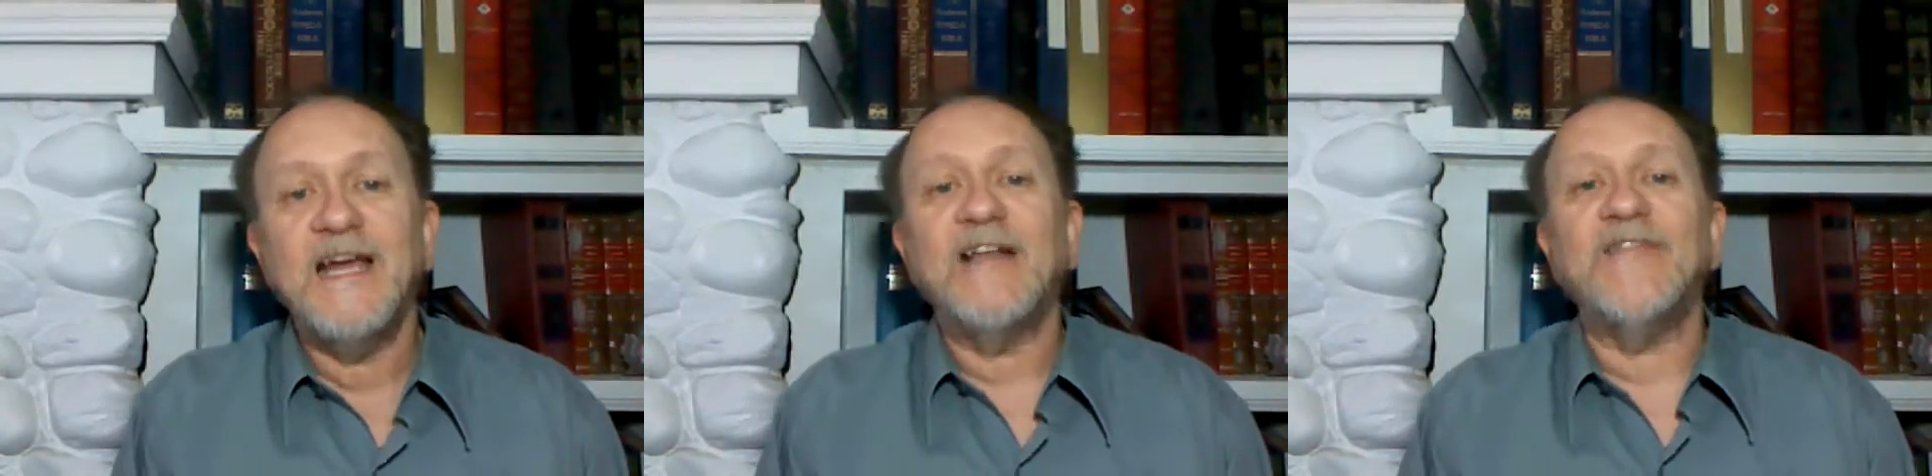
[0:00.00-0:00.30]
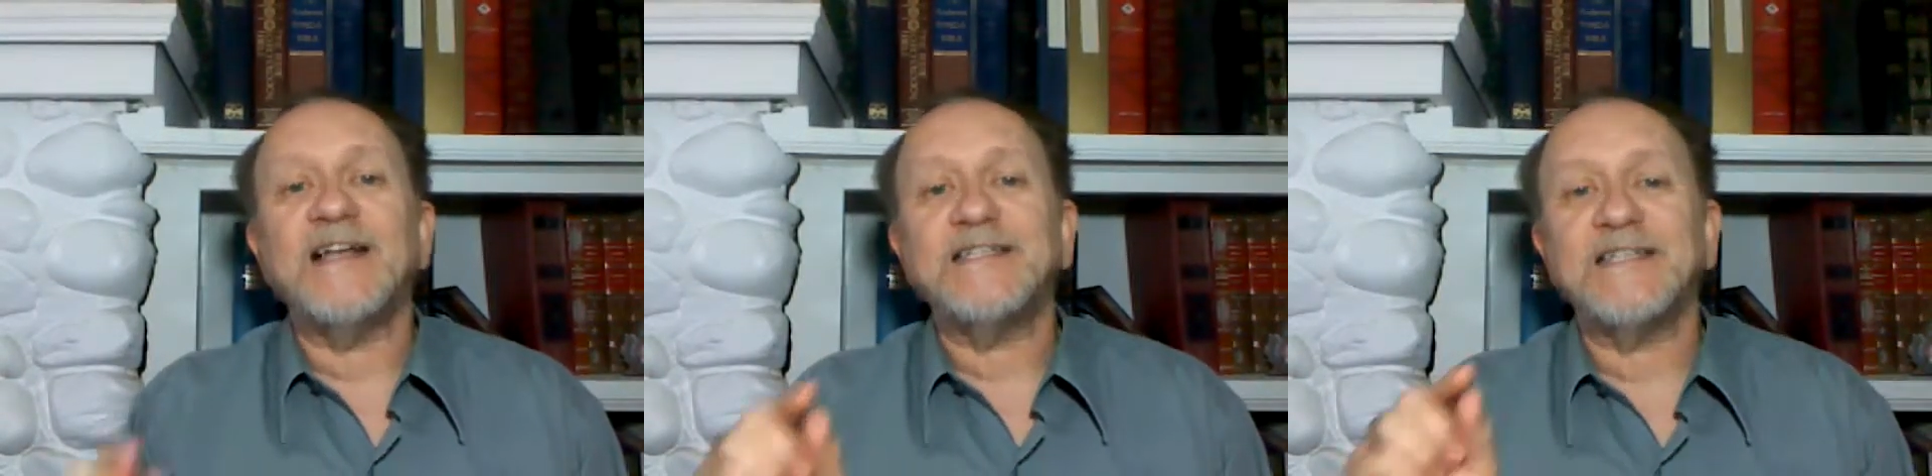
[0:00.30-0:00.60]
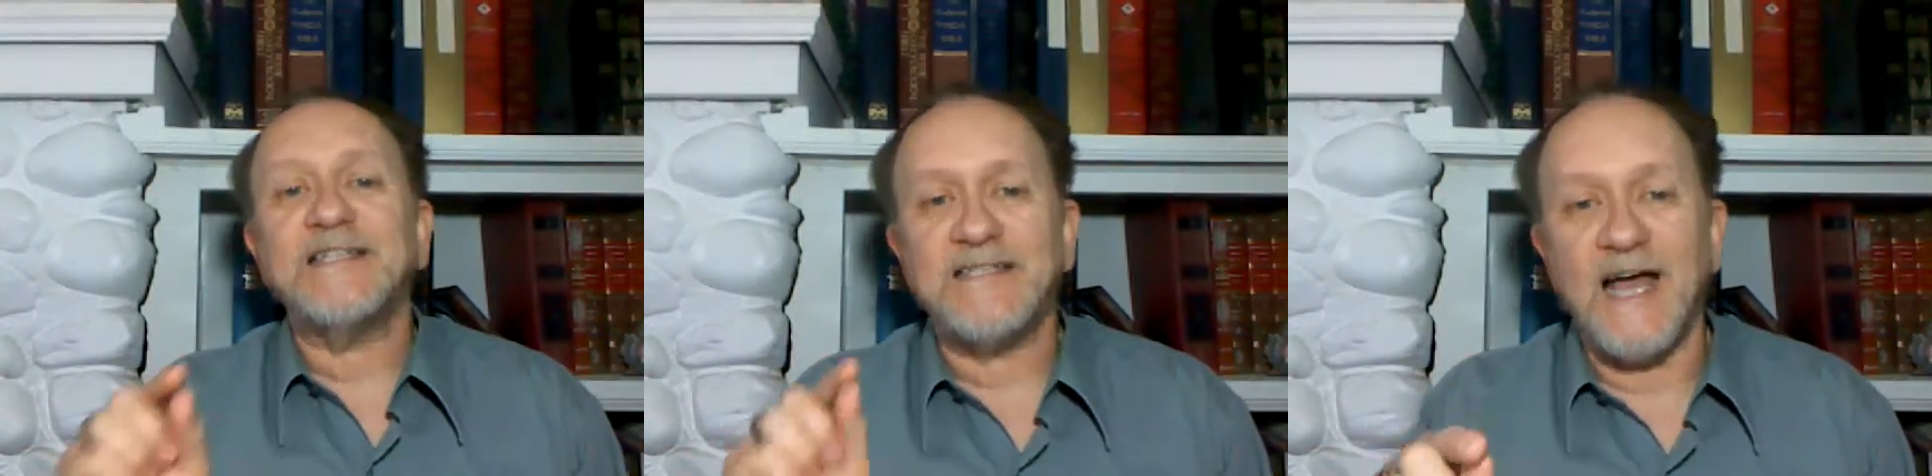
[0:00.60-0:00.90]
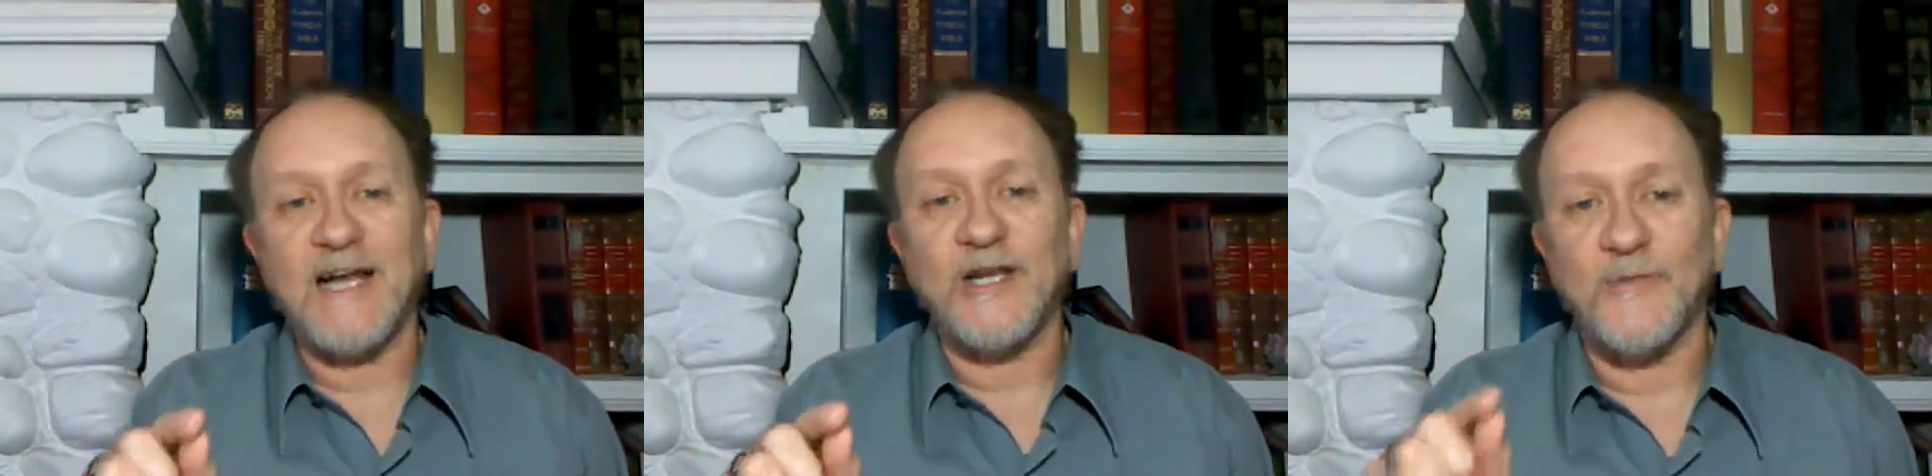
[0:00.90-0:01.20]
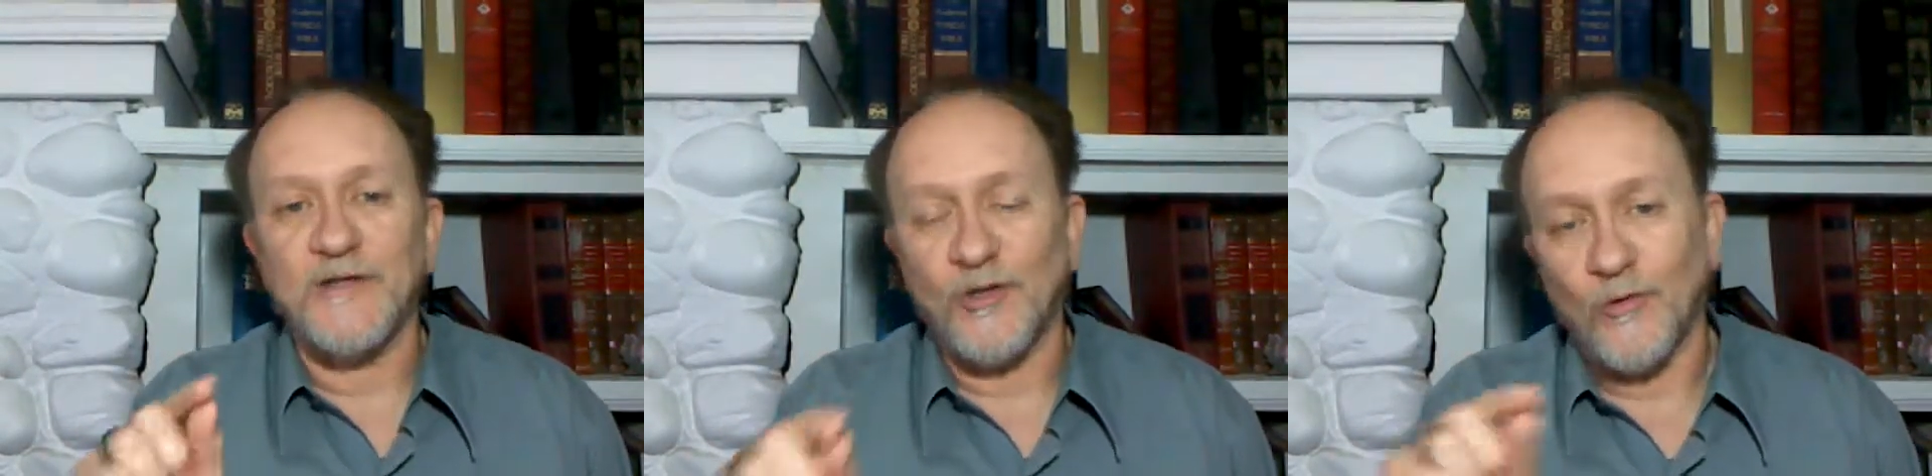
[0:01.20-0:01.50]
And that's exactly
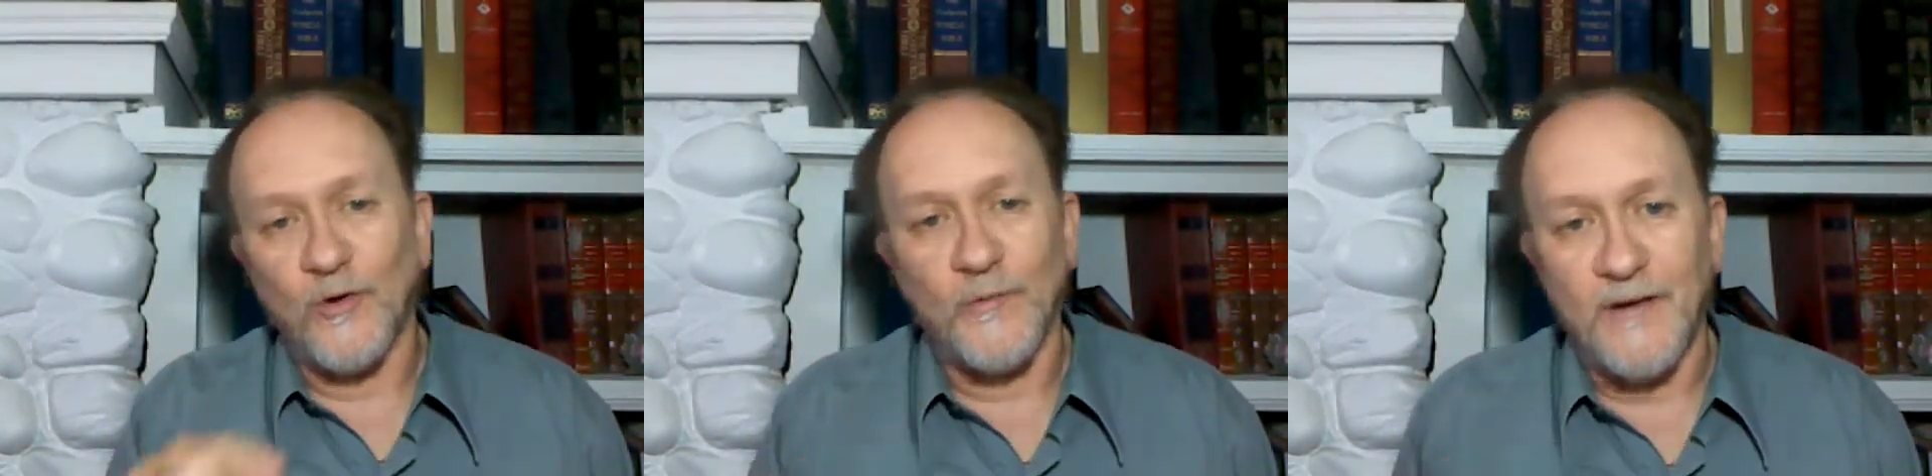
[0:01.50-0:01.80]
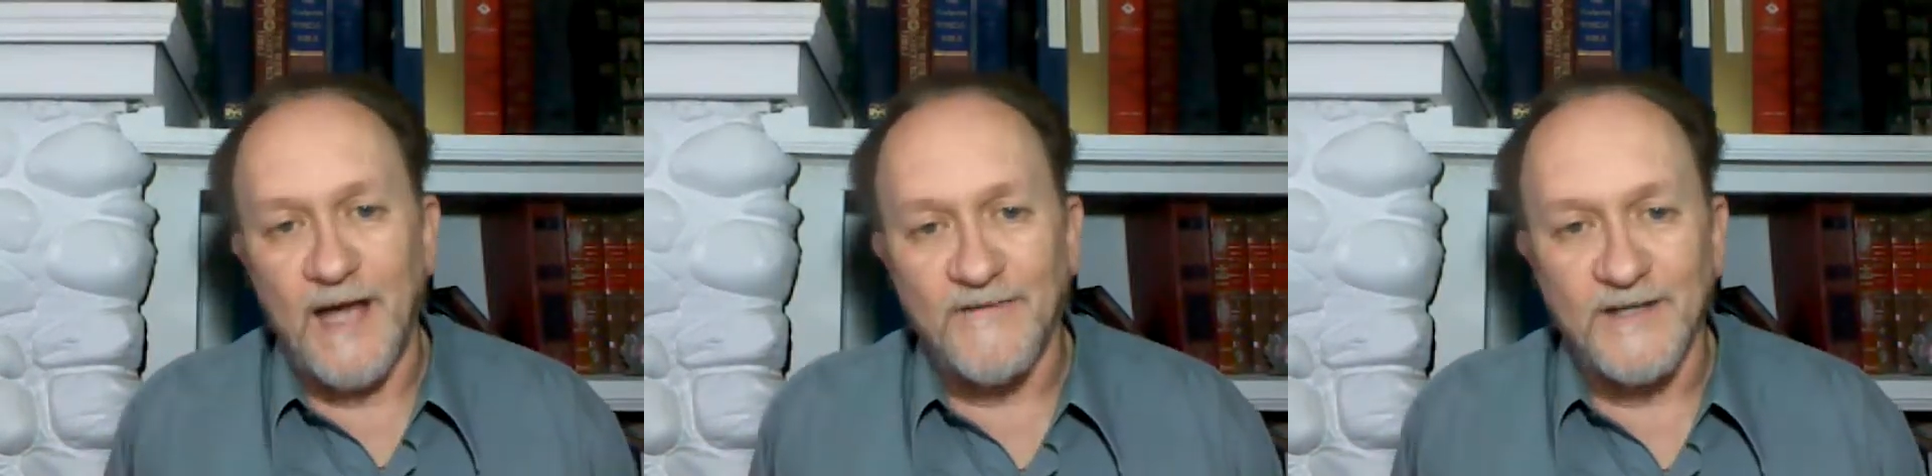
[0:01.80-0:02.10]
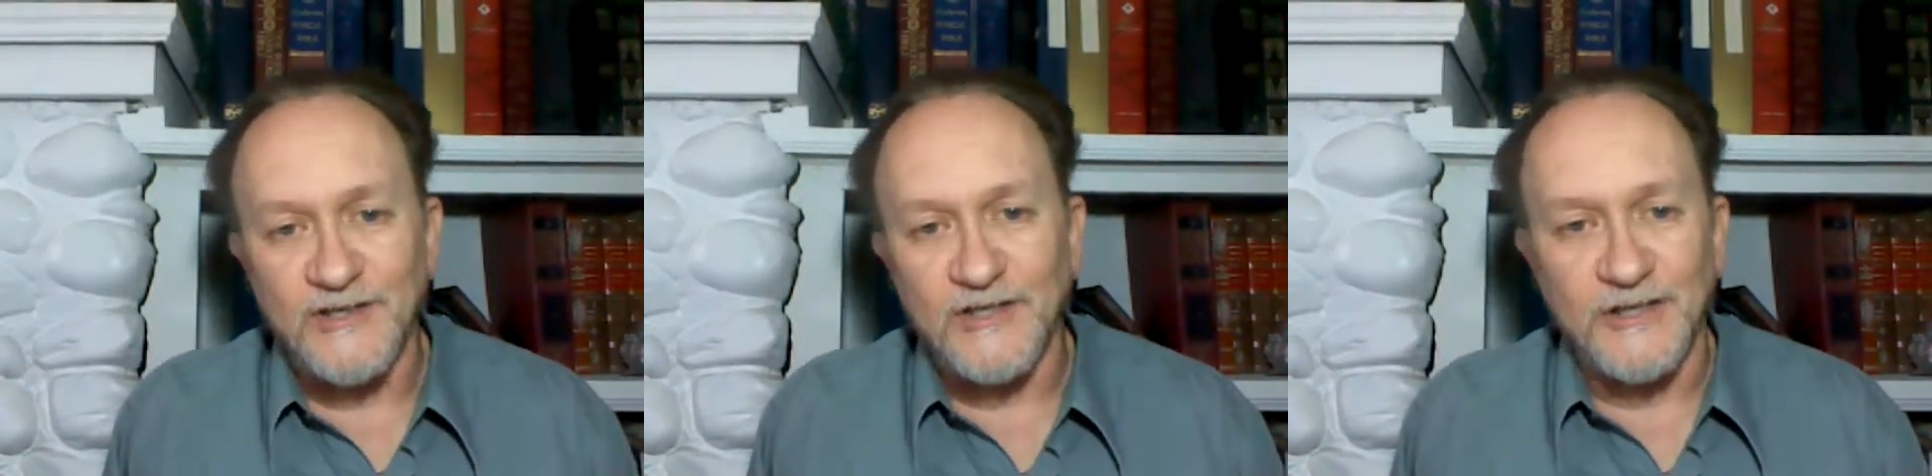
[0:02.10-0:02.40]
what the Lord would have us to